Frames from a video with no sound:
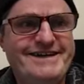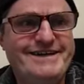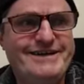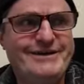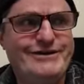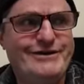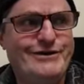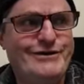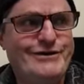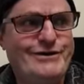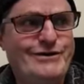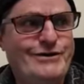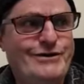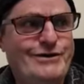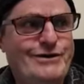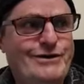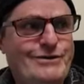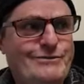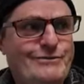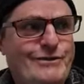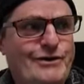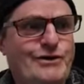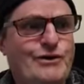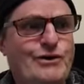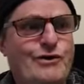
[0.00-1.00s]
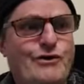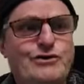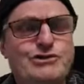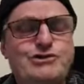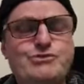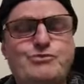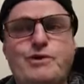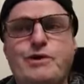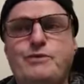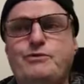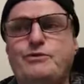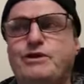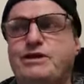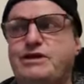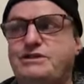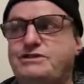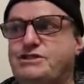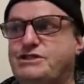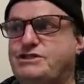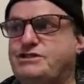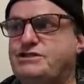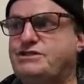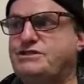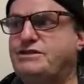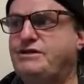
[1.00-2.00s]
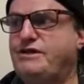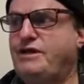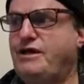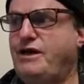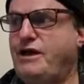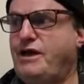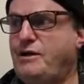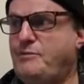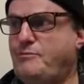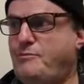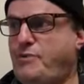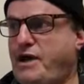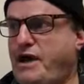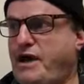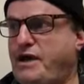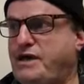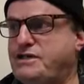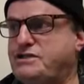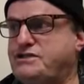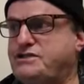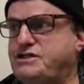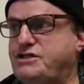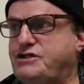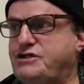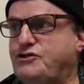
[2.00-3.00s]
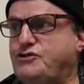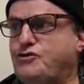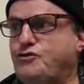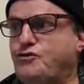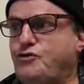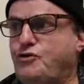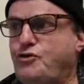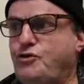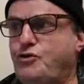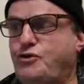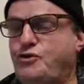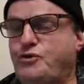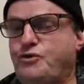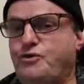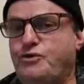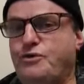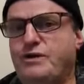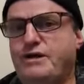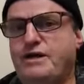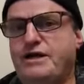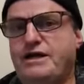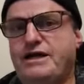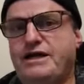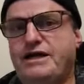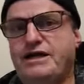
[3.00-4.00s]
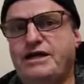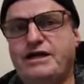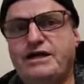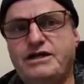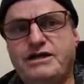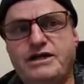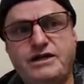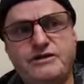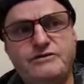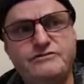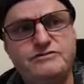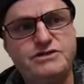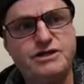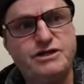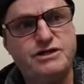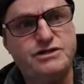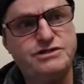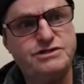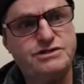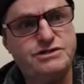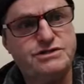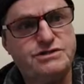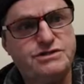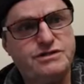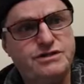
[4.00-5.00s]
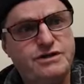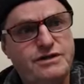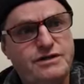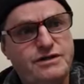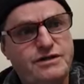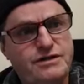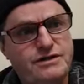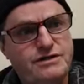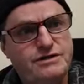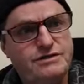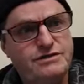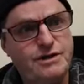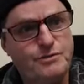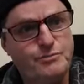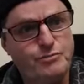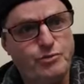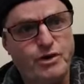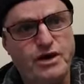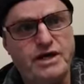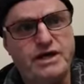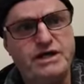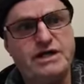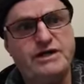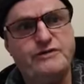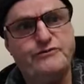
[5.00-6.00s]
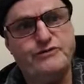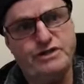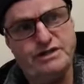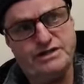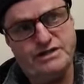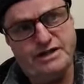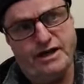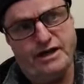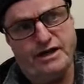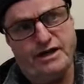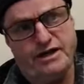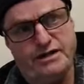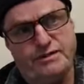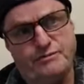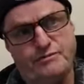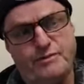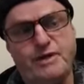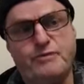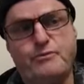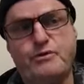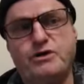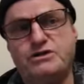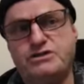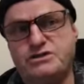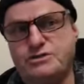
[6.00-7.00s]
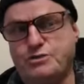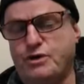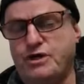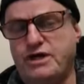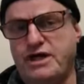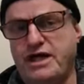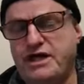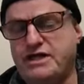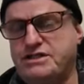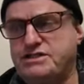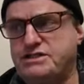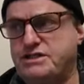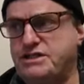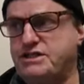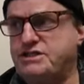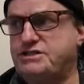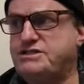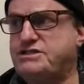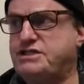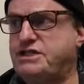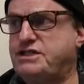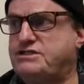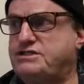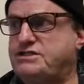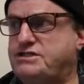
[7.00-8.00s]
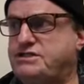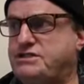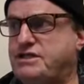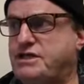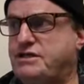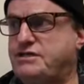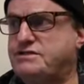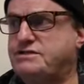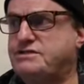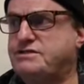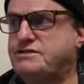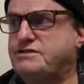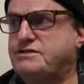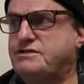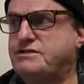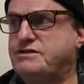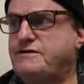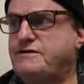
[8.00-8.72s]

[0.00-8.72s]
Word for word: You know? But God's people are just passing through. He gives us the bread every day. Remember, it's what Exodus teaches us.